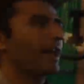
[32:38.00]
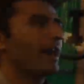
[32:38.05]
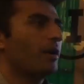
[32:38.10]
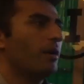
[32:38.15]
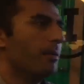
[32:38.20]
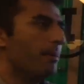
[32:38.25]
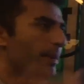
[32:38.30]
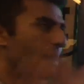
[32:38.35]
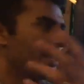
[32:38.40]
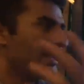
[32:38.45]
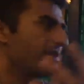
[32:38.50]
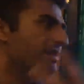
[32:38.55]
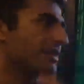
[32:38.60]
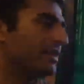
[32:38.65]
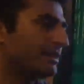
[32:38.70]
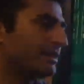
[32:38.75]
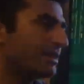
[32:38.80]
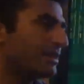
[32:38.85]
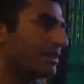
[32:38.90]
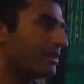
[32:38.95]
how
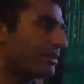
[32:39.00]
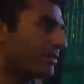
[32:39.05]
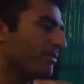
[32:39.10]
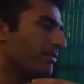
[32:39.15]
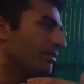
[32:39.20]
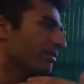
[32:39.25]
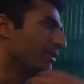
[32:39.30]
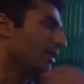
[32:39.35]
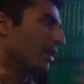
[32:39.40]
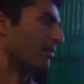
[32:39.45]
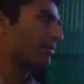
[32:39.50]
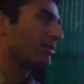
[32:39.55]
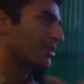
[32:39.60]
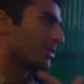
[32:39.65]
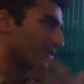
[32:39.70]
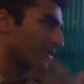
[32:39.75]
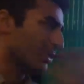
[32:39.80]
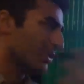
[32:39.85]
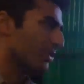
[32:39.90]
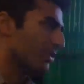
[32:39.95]
amazing these
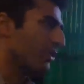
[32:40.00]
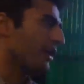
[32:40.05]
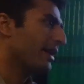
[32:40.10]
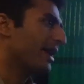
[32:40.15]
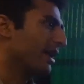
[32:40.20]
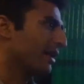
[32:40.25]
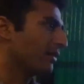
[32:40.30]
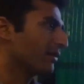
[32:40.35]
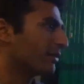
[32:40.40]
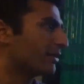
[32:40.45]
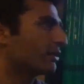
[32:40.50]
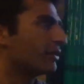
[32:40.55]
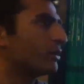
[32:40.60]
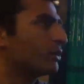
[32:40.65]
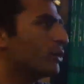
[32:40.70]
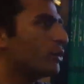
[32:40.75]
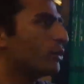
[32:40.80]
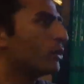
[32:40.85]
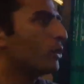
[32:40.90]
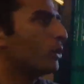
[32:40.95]
libraries are doing out of
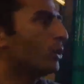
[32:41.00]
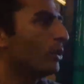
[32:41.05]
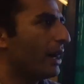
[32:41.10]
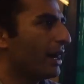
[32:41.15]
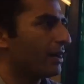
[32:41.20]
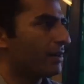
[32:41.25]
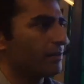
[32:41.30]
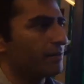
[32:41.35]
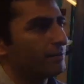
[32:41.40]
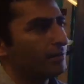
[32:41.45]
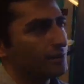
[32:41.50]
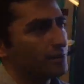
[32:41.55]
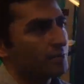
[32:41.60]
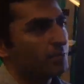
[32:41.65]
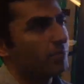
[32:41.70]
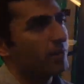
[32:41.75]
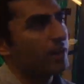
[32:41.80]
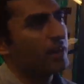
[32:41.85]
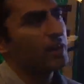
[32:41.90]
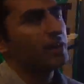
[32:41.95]
Google, out of this
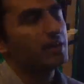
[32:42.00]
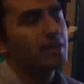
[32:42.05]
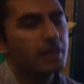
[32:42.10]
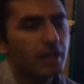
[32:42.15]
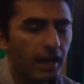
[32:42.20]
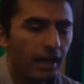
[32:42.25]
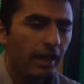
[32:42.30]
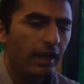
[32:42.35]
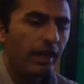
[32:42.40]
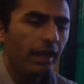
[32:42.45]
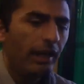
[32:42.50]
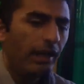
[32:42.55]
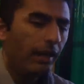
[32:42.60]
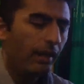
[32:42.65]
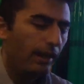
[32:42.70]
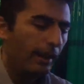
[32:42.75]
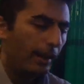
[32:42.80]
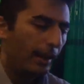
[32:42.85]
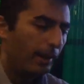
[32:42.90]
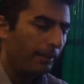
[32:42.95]
place.
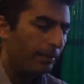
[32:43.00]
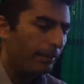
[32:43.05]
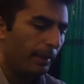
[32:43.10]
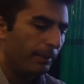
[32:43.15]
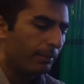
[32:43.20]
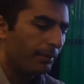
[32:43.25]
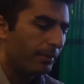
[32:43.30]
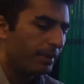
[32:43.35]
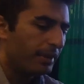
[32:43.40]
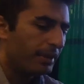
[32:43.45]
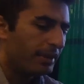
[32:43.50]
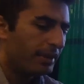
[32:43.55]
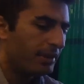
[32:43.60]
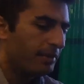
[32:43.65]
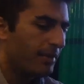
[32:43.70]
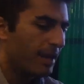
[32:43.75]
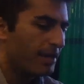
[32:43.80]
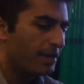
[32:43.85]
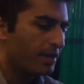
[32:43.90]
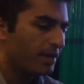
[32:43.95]
He
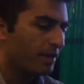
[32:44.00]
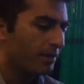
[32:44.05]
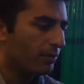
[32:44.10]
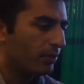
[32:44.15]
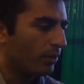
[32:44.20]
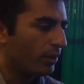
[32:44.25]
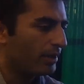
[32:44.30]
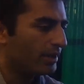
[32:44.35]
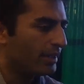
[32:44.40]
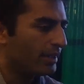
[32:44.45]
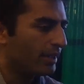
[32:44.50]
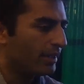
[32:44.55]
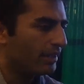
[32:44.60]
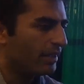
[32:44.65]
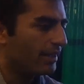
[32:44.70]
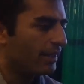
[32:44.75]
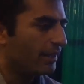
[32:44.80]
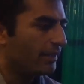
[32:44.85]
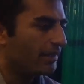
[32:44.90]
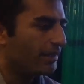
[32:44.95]
mentioned the point that
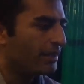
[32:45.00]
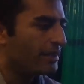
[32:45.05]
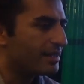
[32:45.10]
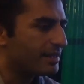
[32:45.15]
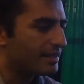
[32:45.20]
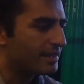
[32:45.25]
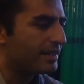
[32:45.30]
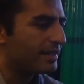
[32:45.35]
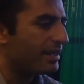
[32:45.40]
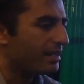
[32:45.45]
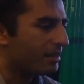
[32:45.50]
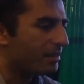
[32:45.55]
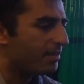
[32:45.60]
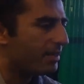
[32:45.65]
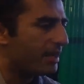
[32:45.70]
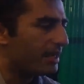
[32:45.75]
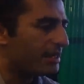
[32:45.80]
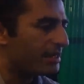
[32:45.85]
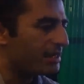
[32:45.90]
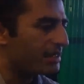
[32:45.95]
this
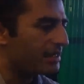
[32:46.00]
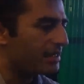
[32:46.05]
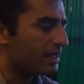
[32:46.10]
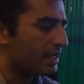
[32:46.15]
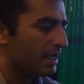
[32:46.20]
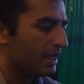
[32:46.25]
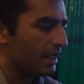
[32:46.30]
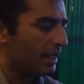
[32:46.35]
database